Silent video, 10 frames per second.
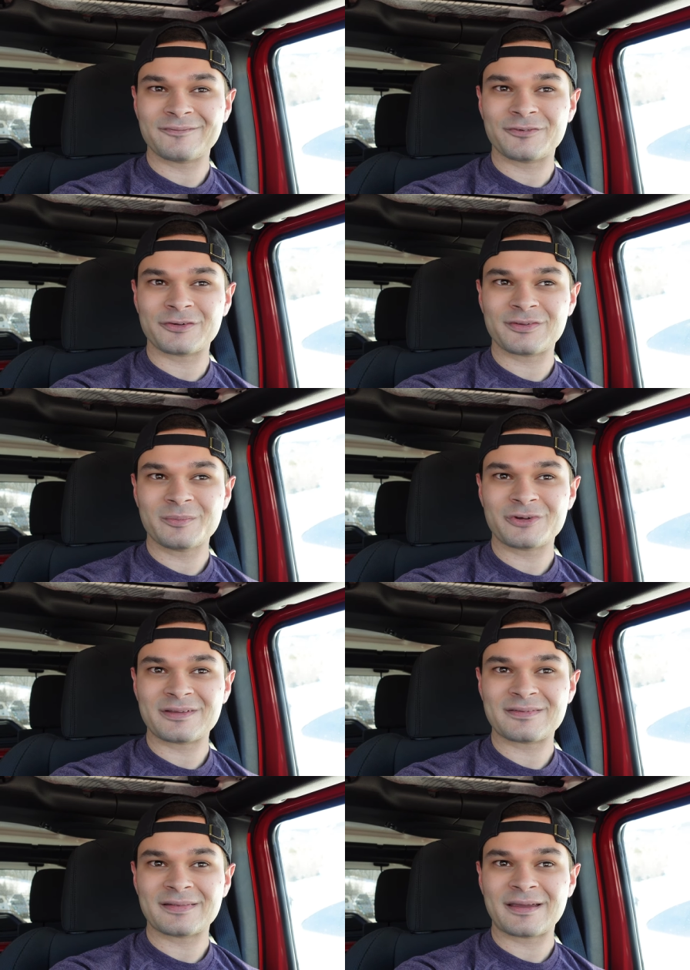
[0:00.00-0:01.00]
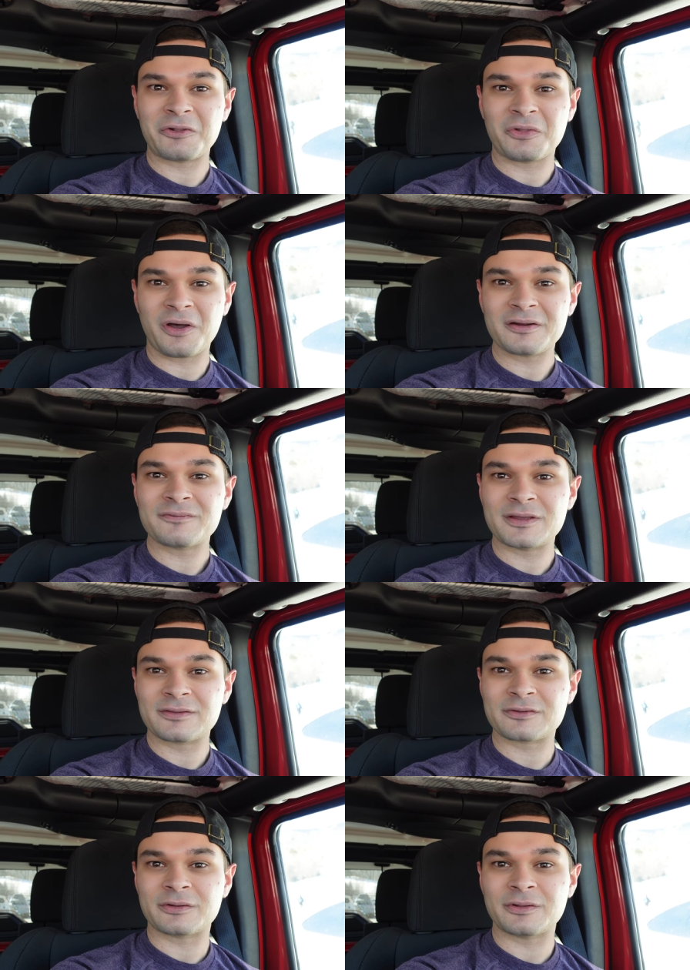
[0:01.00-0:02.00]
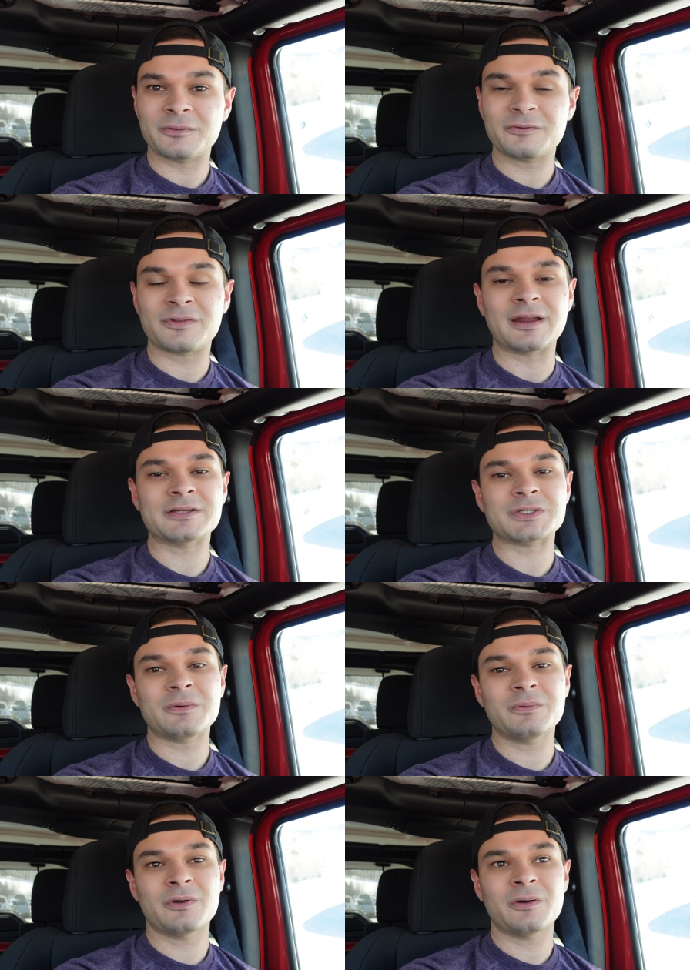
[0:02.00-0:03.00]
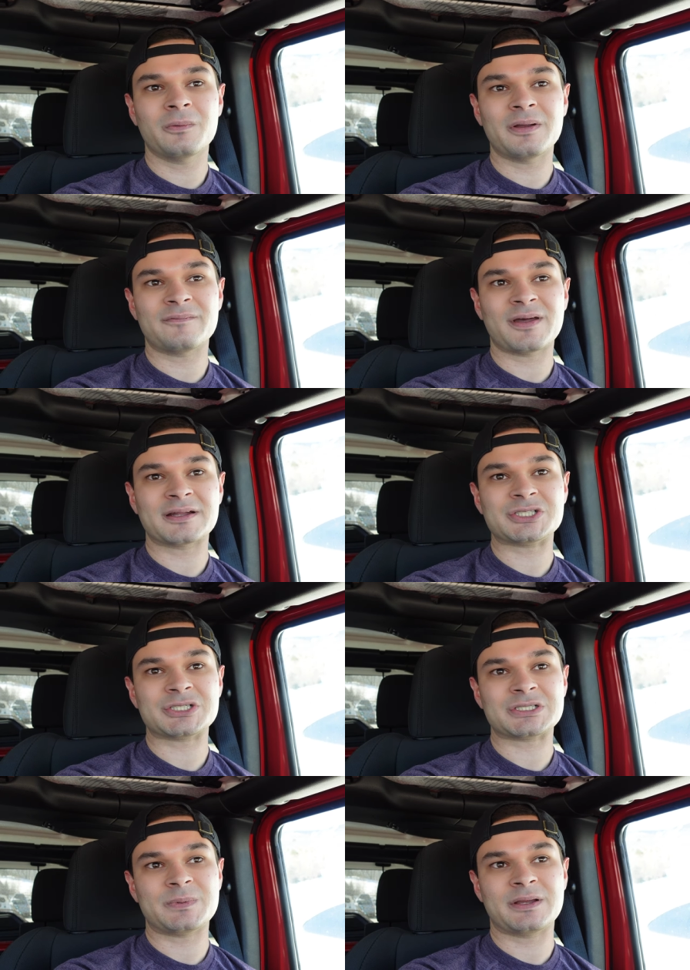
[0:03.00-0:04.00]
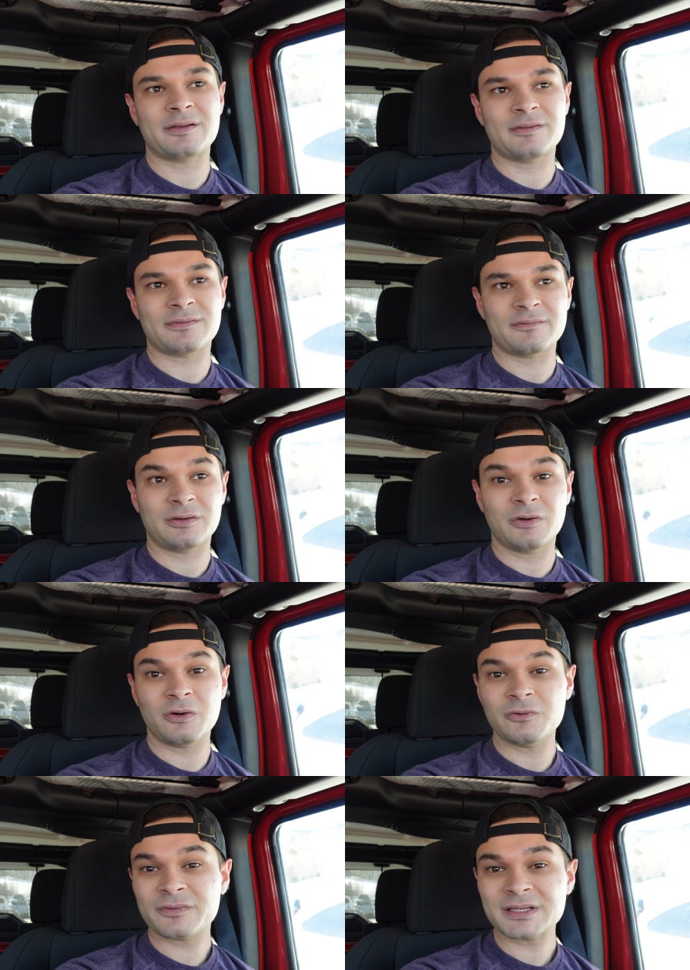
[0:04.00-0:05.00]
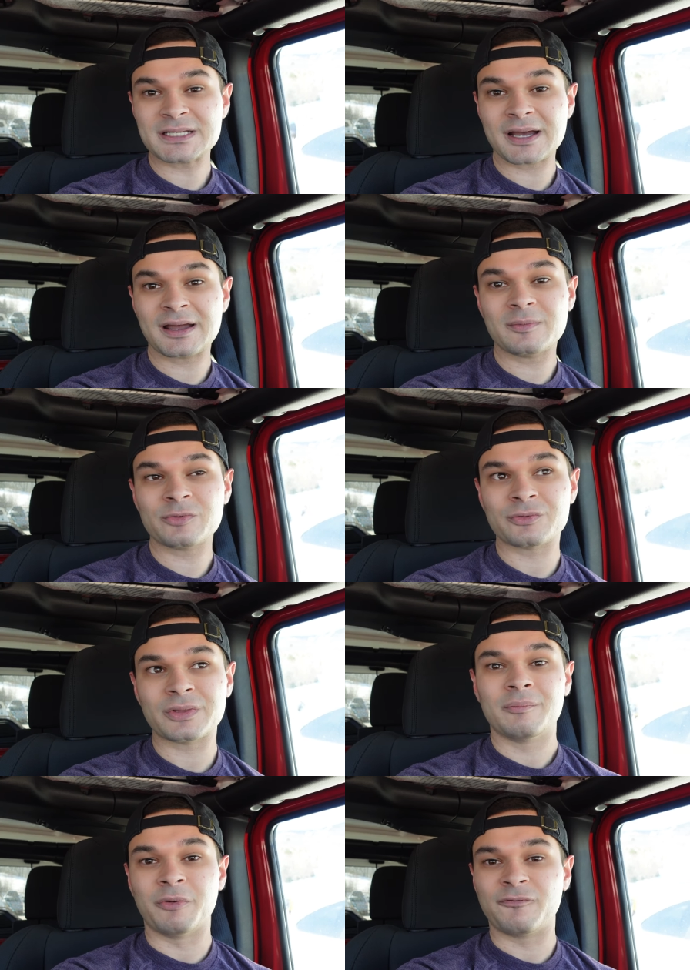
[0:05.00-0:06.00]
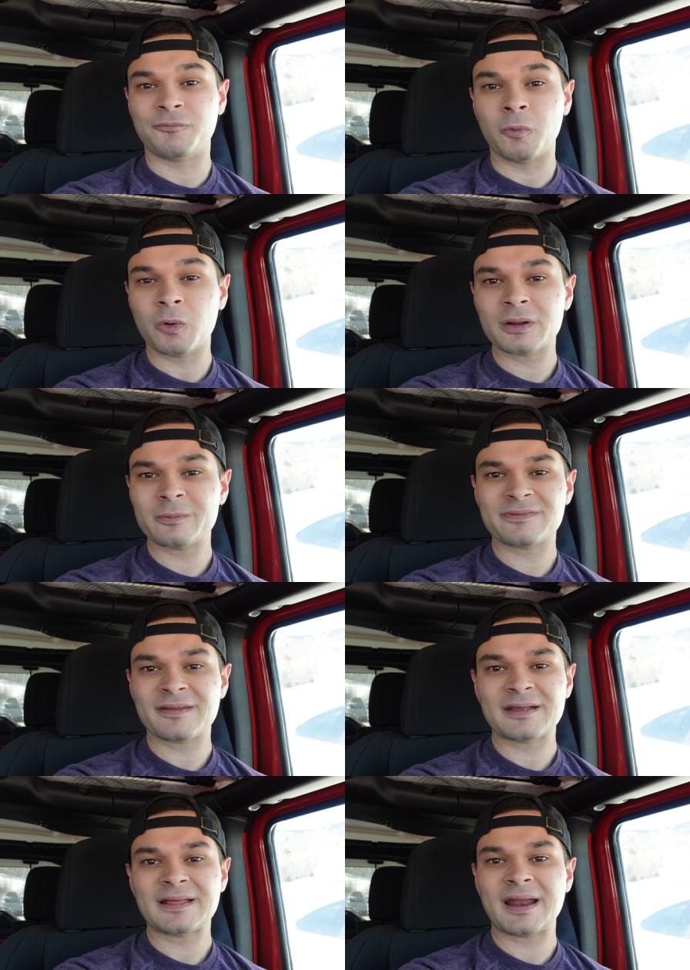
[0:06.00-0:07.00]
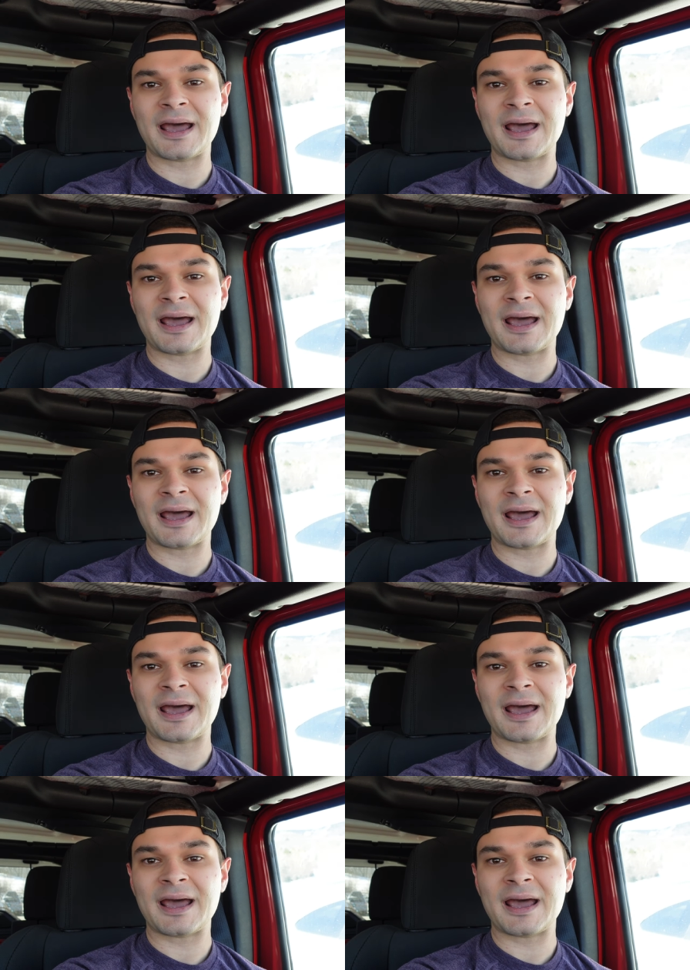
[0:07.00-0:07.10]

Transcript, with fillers: For some reason, like a lot of things are closed and I don't know if that's just because of COVID times or before it was like that.